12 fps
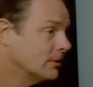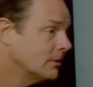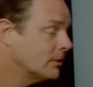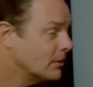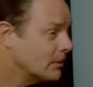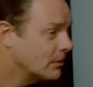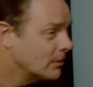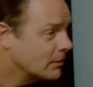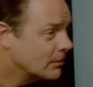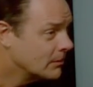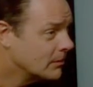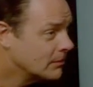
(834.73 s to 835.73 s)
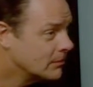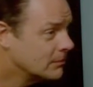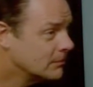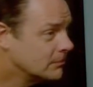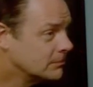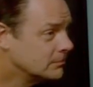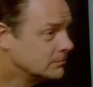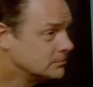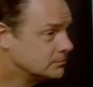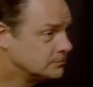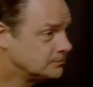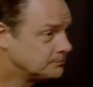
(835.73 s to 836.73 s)

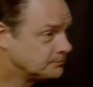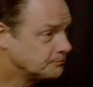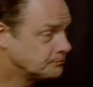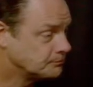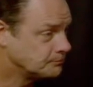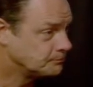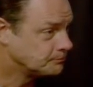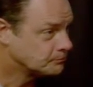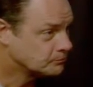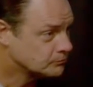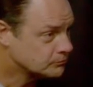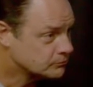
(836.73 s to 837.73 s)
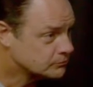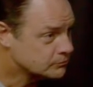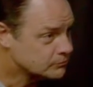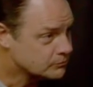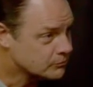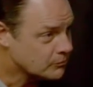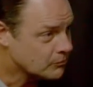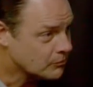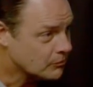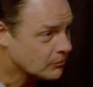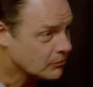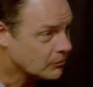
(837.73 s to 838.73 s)

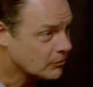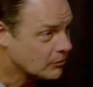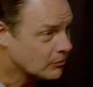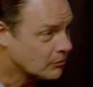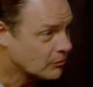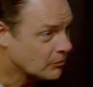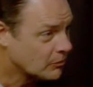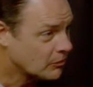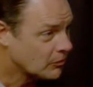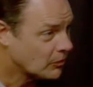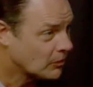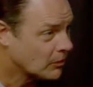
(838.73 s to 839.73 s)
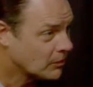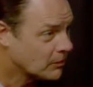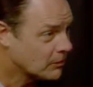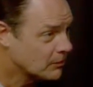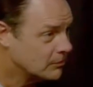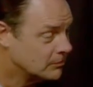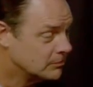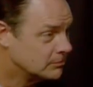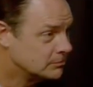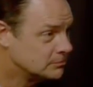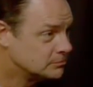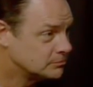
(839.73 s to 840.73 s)

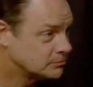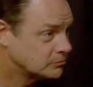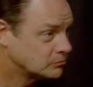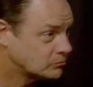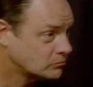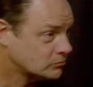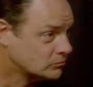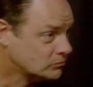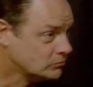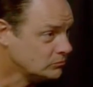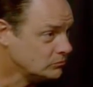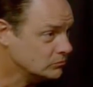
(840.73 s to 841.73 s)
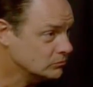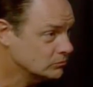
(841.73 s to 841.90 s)
(not speaking)